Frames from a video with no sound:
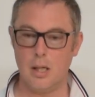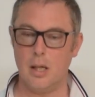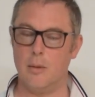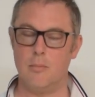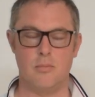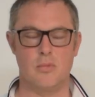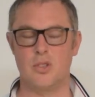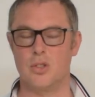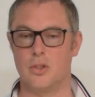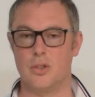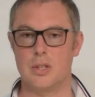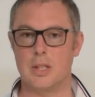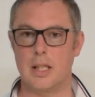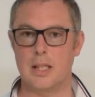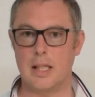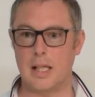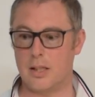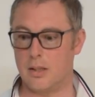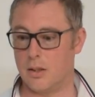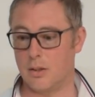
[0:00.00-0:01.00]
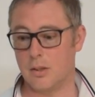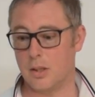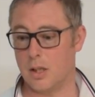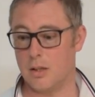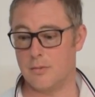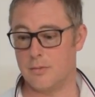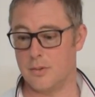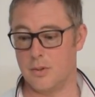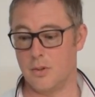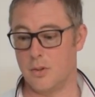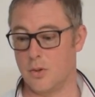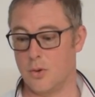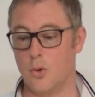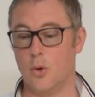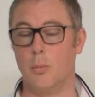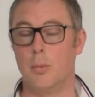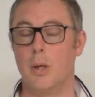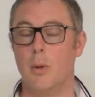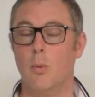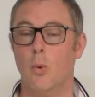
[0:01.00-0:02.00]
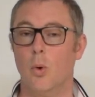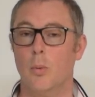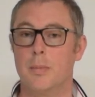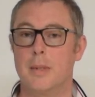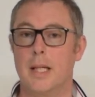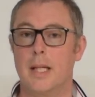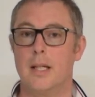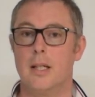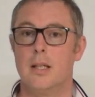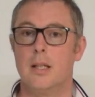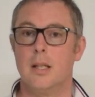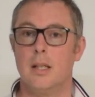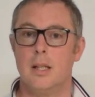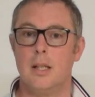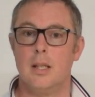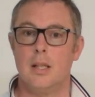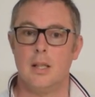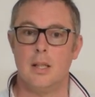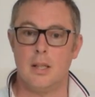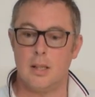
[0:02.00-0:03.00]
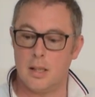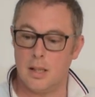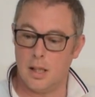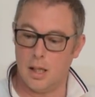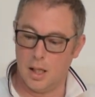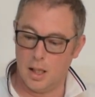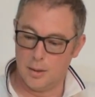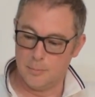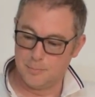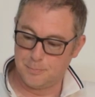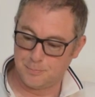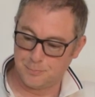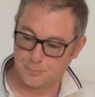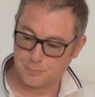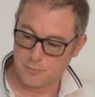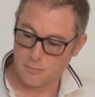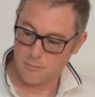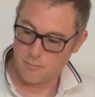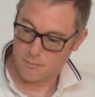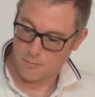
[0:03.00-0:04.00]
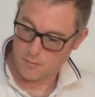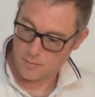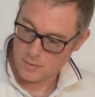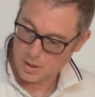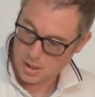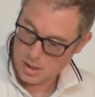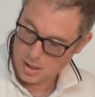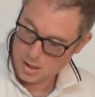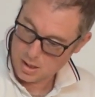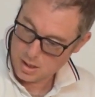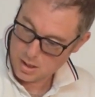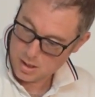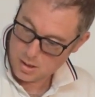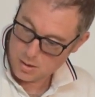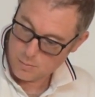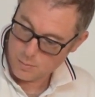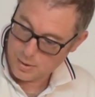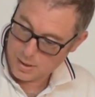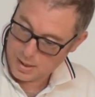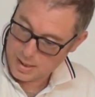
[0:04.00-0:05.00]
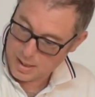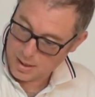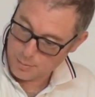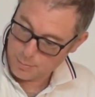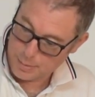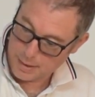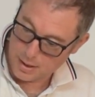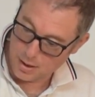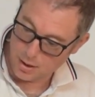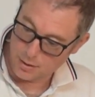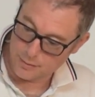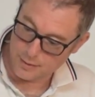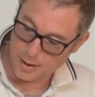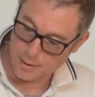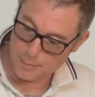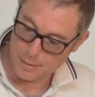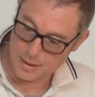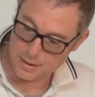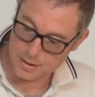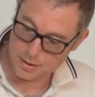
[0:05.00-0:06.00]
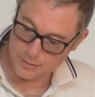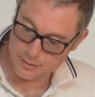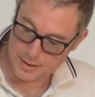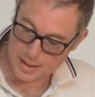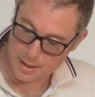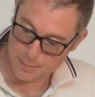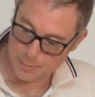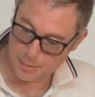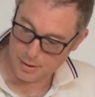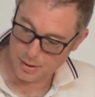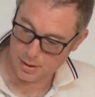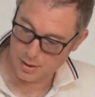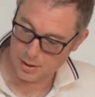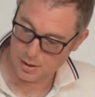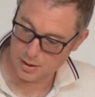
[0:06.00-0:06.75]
It shouldn't take that long though for a normally warm day. We can now peel off our bits of tape.